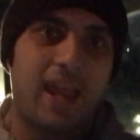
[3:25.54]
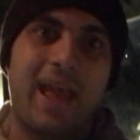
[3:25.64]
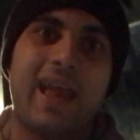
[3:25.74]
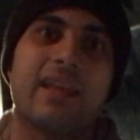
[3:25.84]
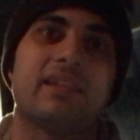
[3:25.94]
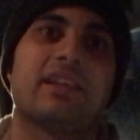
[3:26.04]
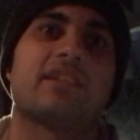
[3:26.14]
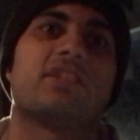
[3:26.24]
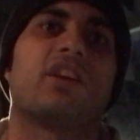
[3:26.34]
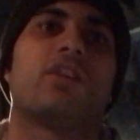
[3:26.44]
and
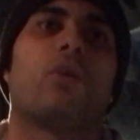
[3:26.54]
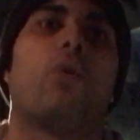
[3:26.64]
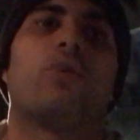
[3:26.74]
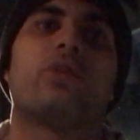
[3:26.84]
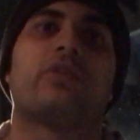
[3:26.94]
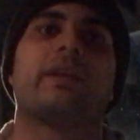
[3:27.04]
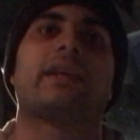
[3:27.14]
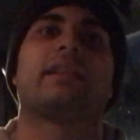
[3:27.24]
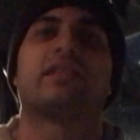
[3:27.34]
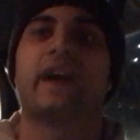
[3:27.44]
they start
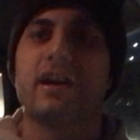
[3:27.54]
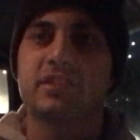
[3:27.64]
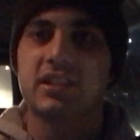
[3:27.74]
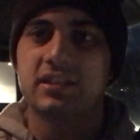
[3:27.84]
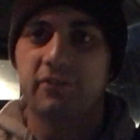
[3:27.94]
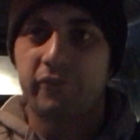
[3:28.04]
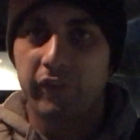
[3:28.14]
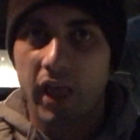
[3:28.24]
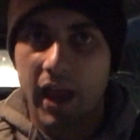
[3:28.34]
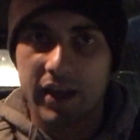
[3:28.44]
ordering thousands of
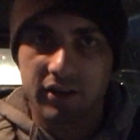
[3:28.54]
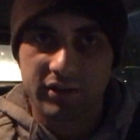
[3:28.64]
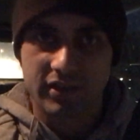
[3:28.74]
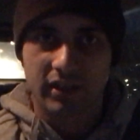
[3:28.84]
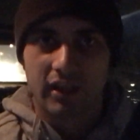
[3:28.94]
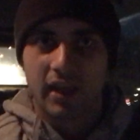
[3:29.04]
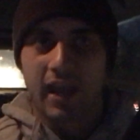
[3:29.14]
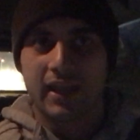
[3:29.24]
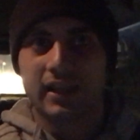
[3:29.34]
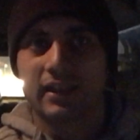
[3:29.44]
flyers,
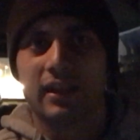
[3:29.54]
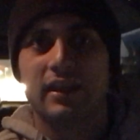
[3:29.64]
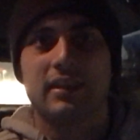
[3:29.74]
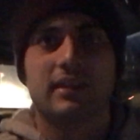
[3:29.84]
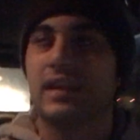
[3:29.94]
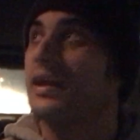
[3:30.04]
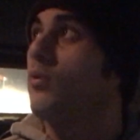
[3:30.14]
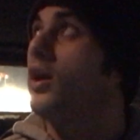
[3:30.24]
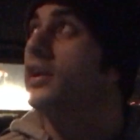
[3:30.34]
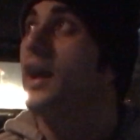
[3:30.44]
and then they
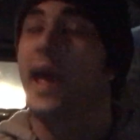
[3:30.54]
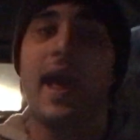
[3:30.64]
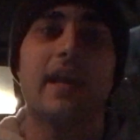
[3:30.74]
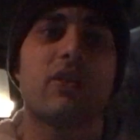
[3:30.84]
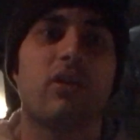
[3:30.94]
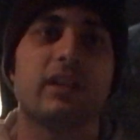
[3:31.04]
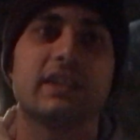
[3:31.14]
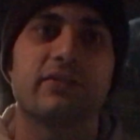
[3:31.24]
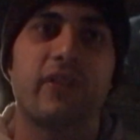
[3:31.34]
want to hand all these